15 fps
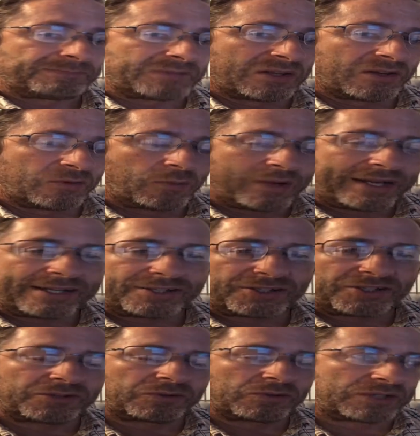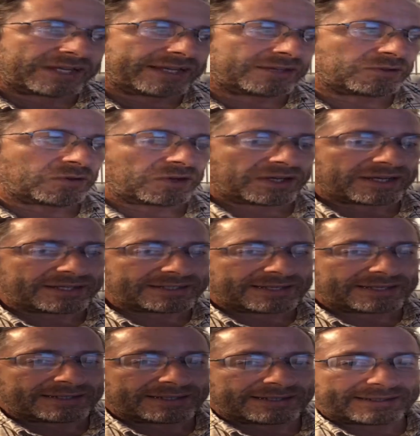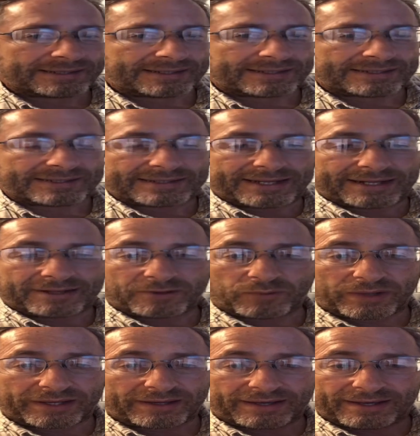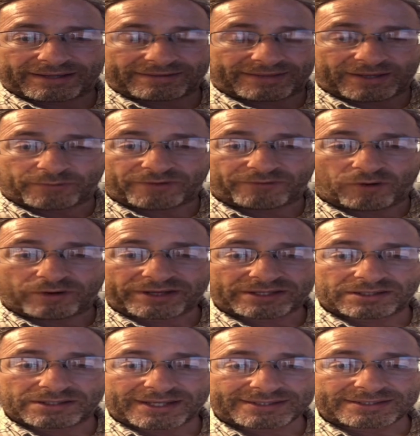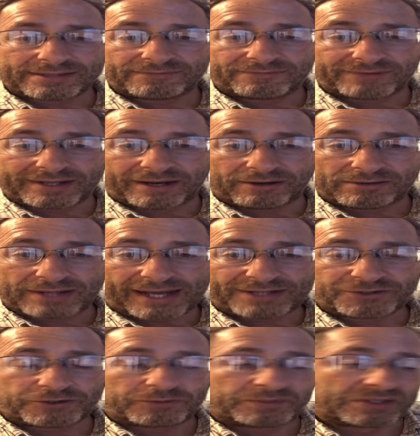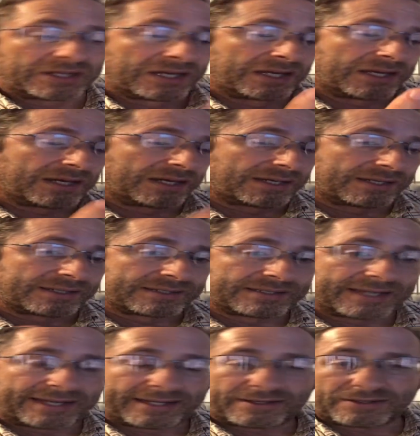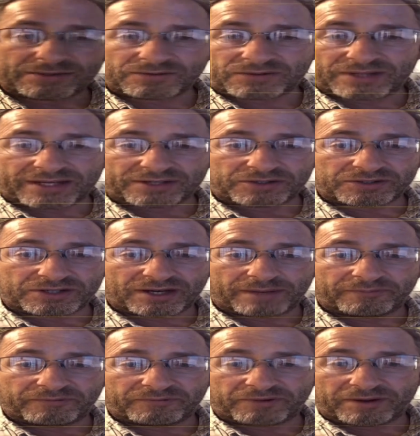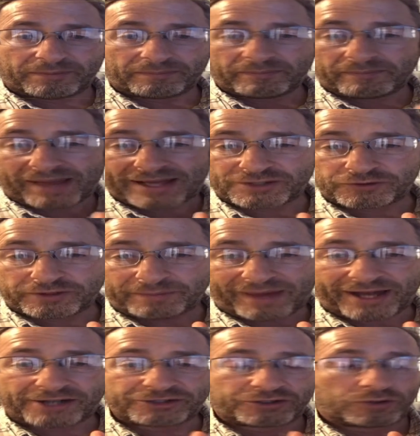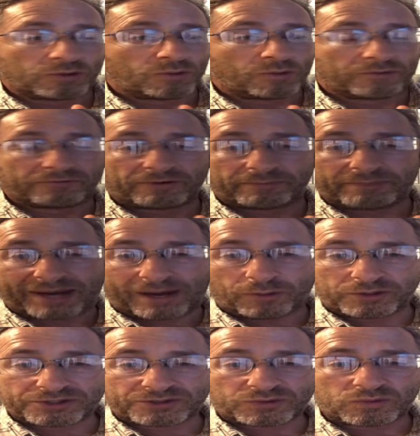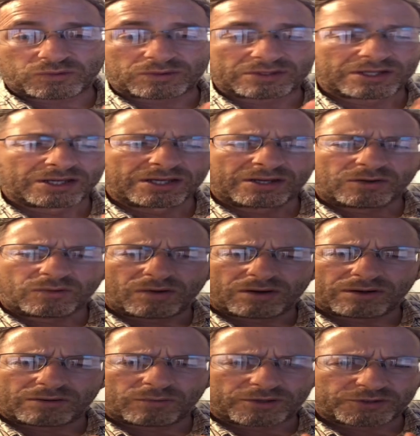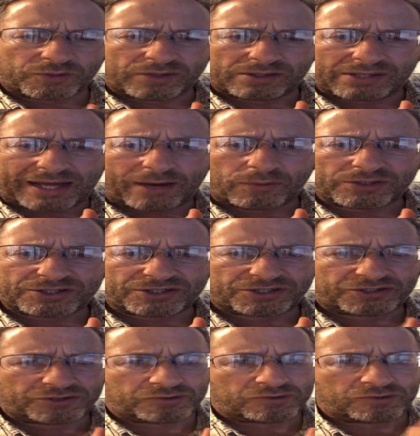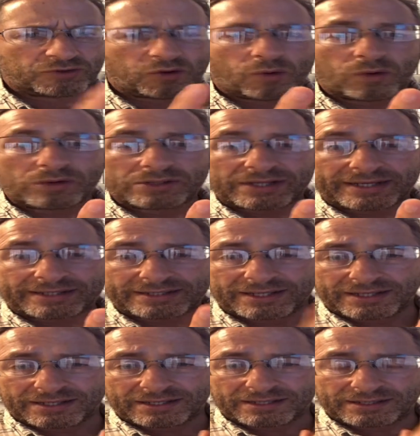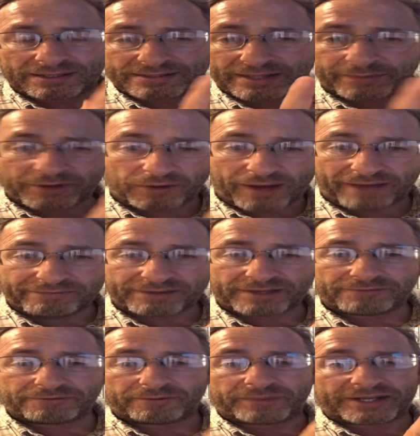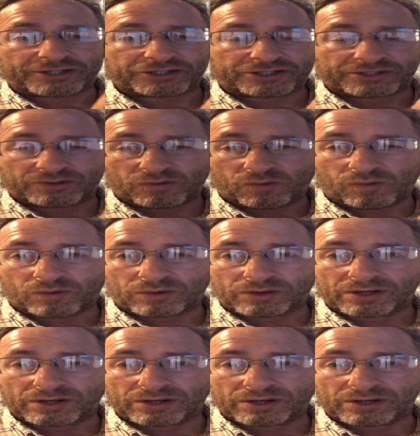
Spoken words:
We need to take a look at the data that we've already collected in our classrooms. Data that could come from Mastery Manager or from PowerSchool, which would allow us to correlate demographic information or